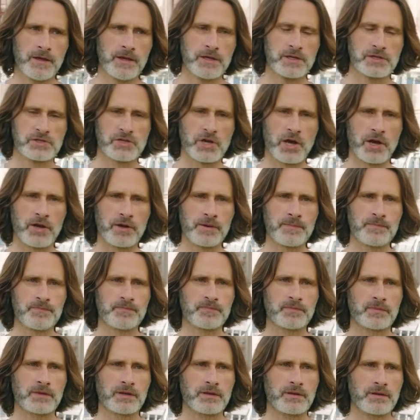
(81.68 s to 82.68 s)
So
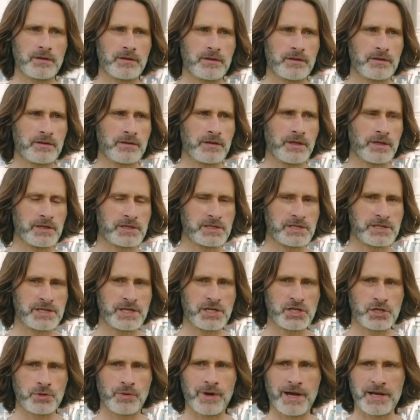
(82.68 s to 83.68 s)
the
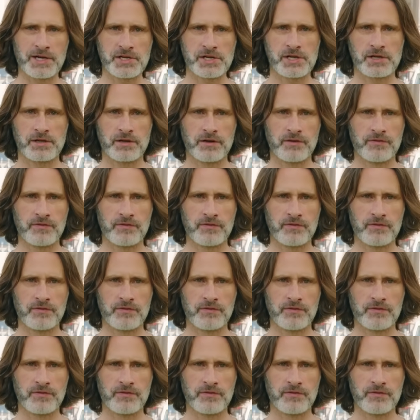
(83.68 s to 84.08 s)
situation